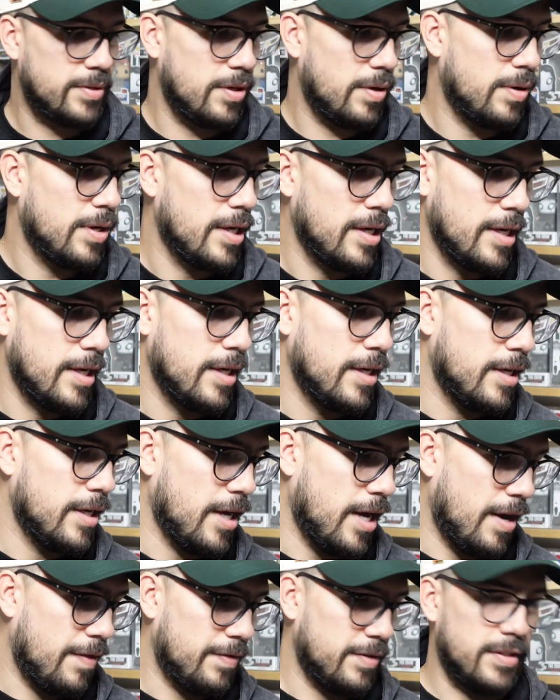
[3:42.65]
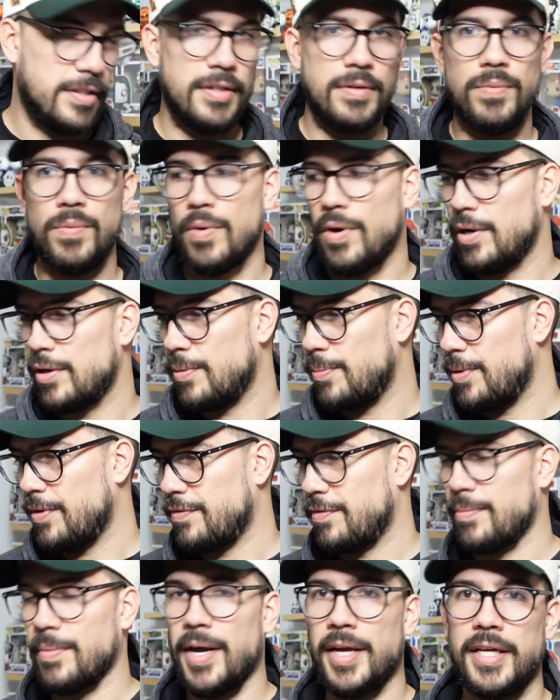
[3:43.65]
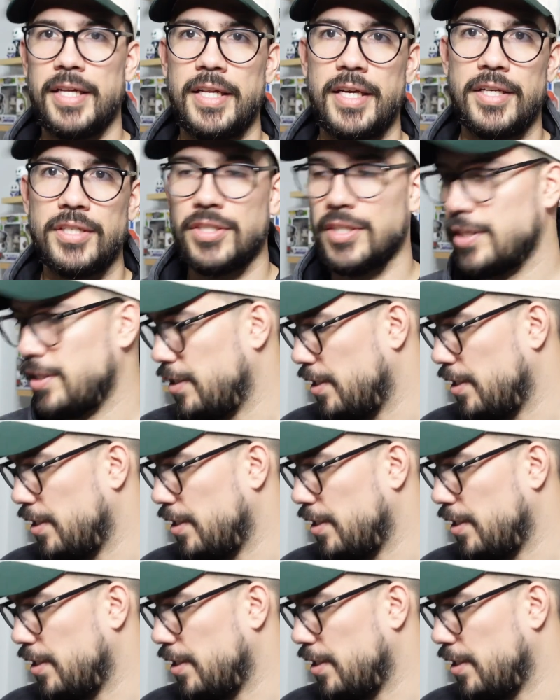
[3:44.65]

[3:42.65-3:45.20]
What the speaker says: So obviously one will be for my collection,